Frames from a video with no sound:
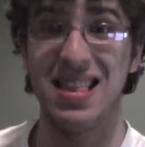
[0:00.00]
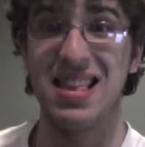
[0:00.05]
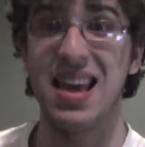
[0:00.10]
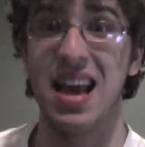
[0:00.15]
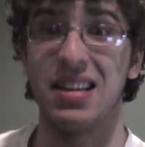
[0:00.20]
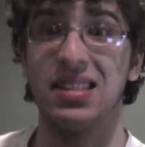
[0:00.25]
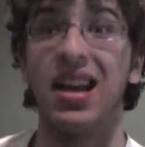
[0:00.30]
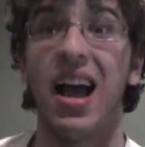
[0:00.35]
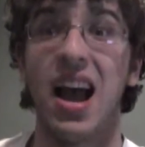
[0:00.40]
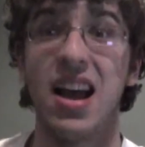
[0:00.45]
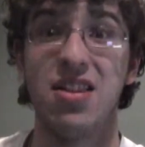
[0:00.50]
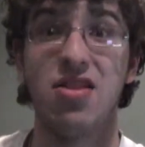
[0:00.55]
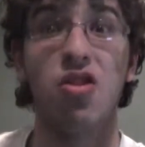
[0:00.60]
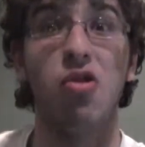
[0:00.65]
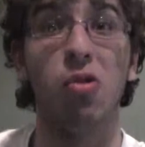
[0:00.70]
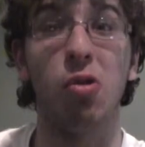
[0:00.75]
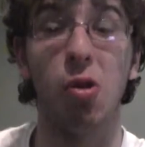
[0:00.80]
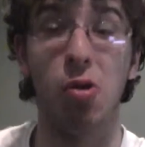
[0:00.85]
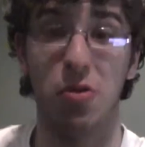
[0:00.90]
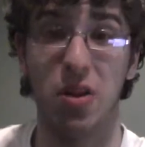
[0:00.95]
yes, I
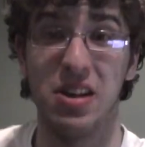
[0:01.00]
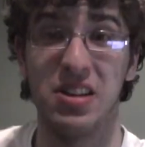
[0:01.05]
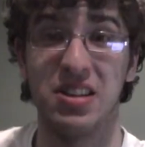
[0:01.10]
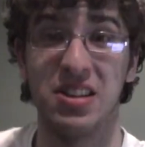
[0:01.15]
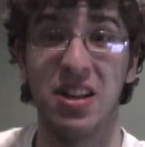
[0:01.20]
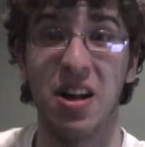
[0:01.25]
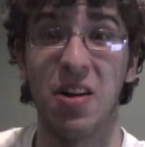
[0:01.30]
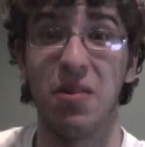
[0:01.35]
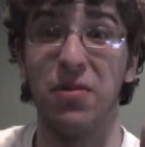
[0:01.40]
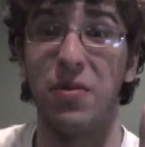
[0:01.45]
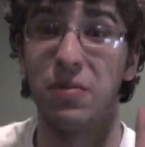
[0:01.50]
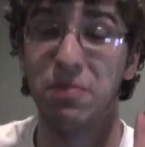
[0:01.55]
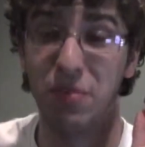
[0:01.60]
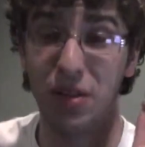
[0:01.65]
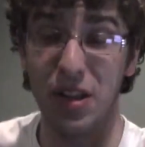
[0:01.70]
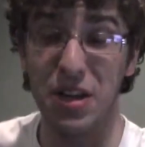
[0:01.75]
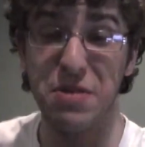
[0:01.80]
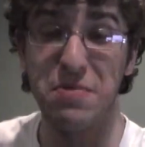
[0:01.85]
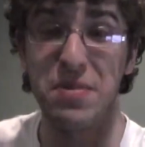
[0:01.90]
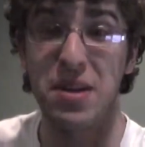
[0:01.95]
know all that stuff.
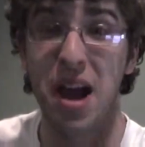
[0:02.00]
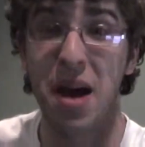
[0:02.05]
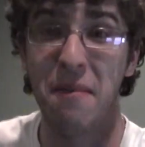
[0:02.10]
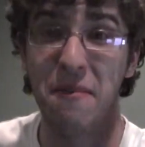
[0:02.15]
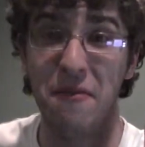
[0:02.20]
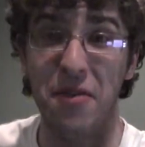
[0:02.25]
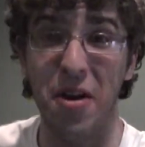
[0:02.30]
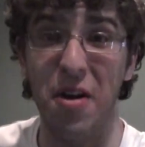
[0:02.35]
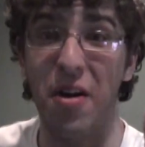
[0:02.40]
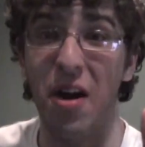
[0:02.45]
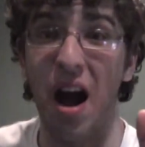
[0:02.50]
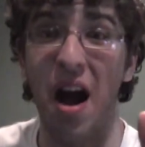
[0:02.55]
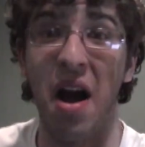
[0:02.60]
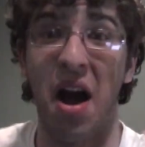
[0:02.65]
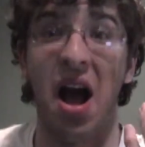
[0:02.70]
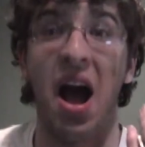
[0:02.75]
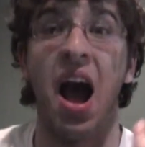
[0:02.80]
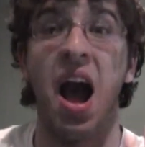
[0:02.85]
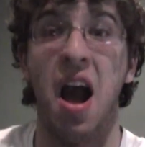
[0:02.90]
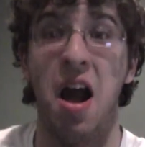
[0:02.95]
Believe me, I'm very,
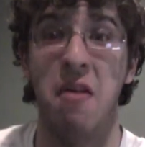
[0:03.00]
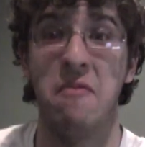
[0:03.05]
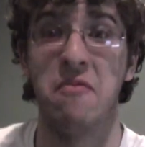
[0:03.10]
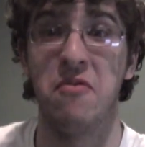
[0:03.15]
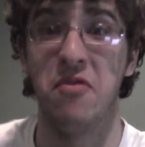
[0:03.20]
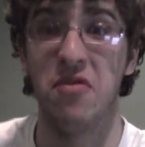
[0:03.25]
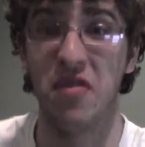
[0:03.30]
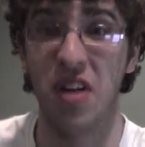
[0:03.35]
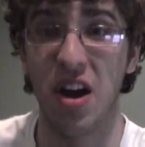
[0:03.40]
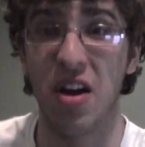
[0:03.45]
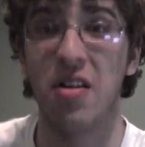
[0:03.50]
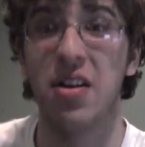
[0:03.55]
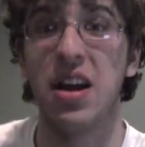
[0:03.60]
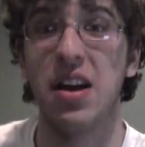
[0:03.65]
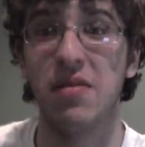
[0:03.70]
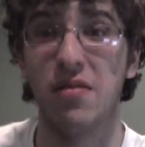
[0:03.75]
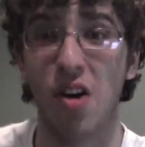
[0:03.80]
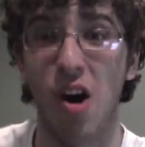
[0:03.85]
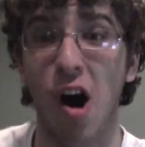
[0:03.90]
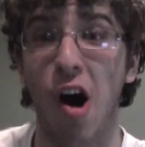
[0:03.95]
I, I'm very
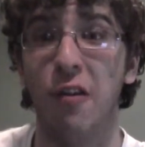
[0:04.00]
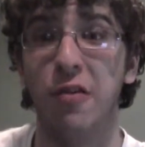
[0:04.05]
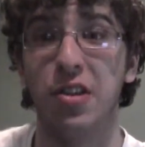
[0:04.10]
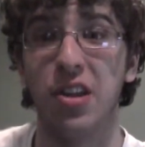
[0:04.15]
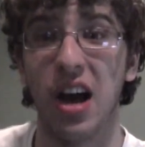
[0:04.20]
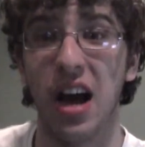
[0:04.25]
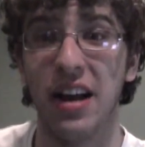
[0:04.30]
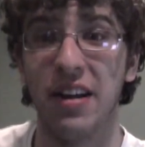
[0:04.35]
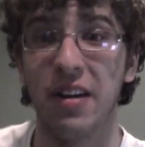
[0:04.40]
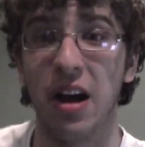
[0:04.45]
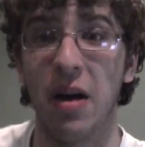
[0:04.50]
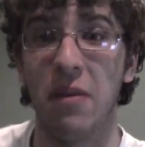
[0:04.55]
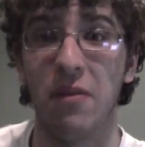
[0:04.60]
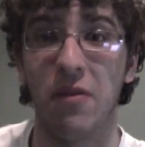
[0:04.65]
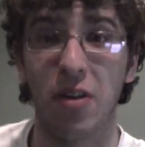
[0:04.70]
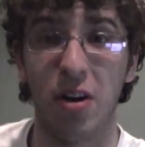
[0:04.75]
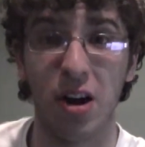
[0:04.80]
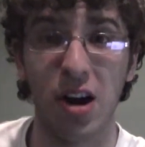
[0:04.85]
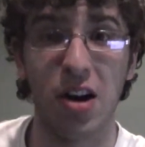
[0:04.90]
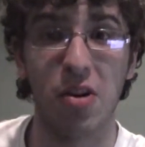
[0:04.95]
involved. I, I'm
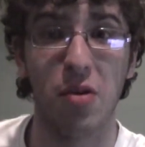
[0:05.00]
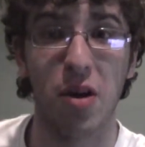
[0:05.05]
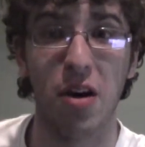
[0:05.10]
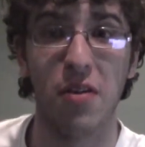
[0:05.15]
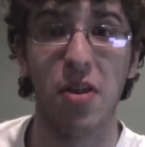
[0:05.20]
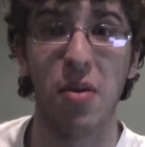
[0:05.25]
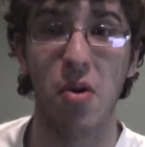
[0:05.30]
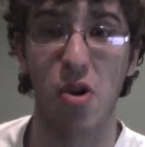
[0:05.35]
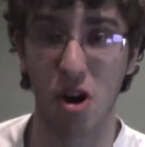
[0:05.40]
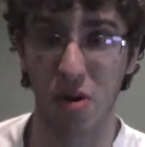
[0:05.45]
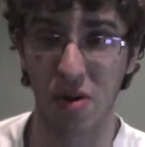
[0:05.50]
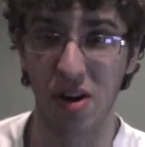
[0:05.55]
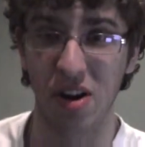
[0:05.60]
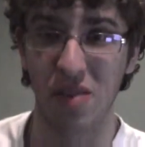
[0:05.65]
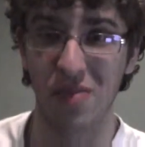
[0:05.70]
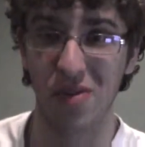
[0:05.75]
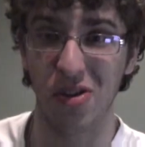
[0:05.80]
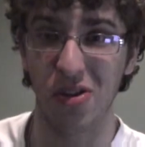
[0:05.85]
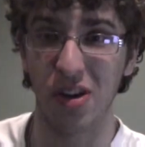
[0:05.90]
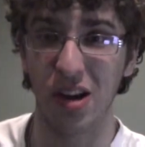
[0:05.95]
very aware of the
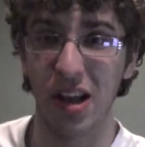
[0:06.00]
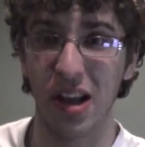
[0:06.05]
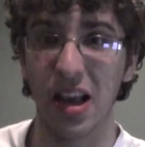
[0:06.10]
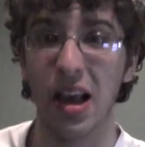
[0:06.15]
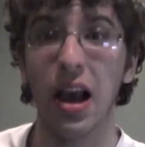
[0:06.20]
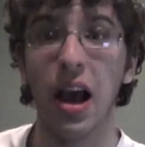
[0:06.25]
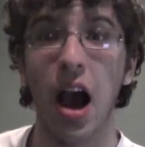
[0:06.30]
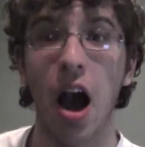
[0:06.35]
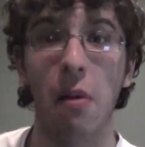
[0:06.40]
Pokemon community.